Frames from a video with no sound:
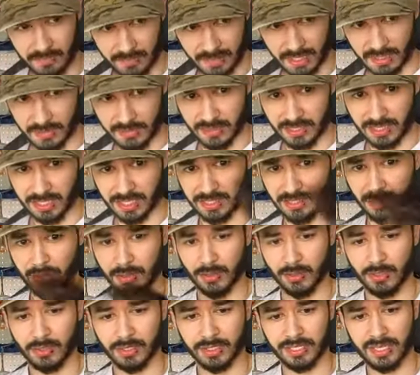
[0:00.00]
I'm going to take the
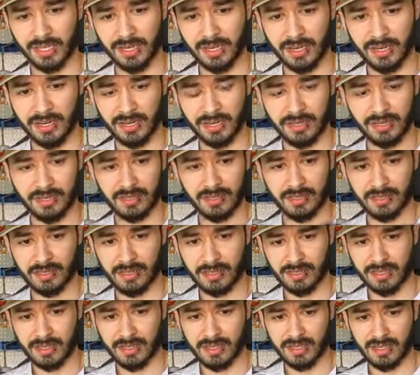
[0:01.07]
coarse hair,
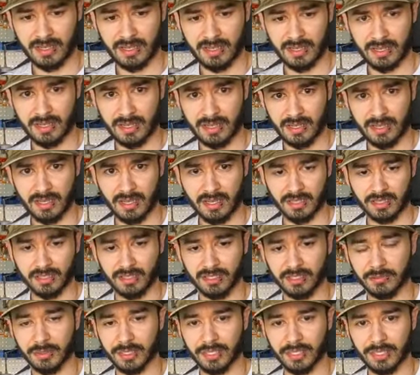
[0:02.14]
a little
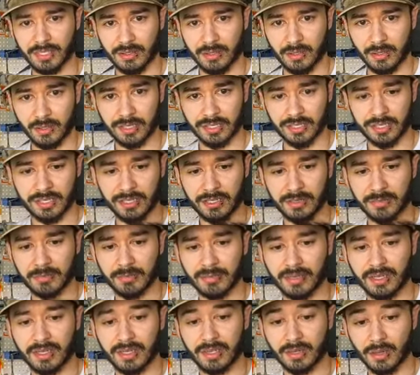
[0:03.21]
bit of the coarse
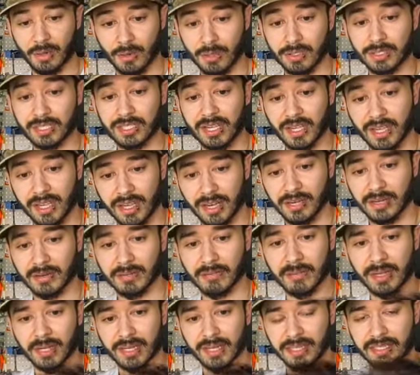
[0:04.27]
hair,
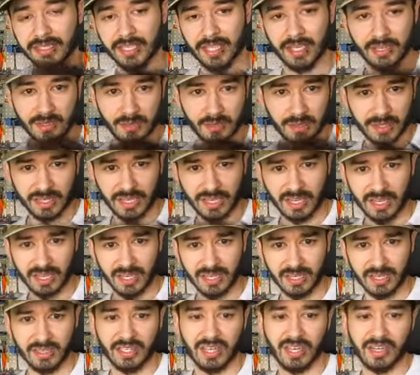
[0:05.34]
make a tail with that,
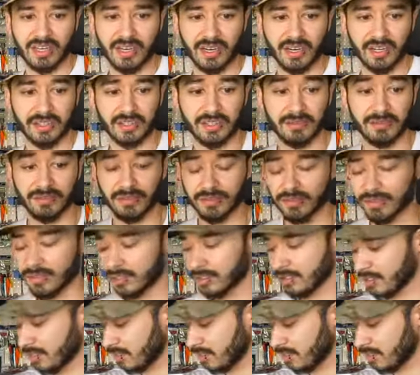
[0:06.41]
and that under fur,